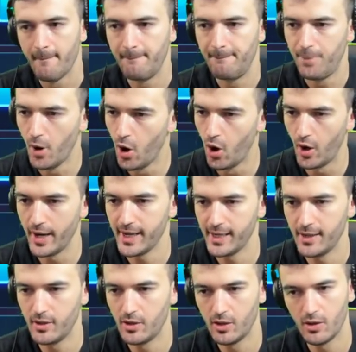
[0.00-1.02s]
Boy,
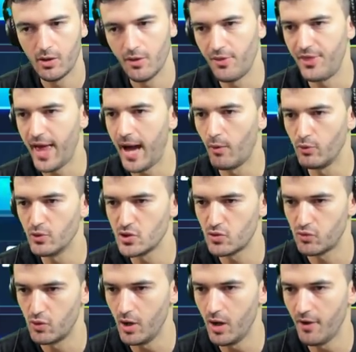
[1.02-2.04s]
that was
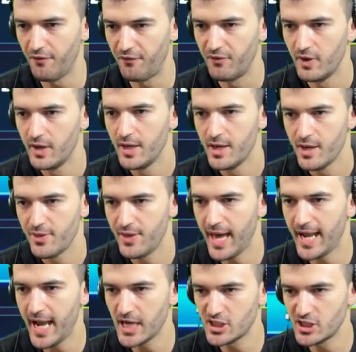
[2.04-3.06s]
rough.
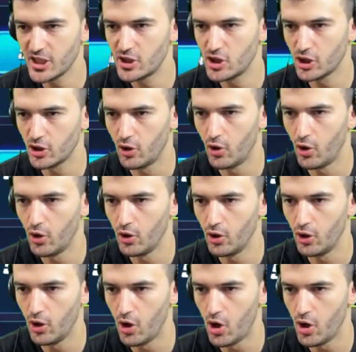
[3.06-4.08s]
That actually took a
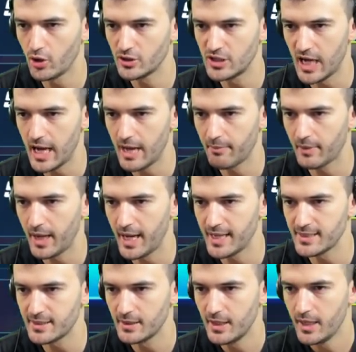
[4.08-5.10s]
long time,
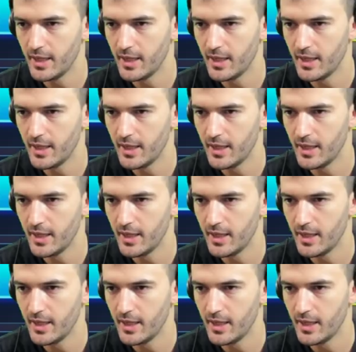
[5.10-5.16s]
guys.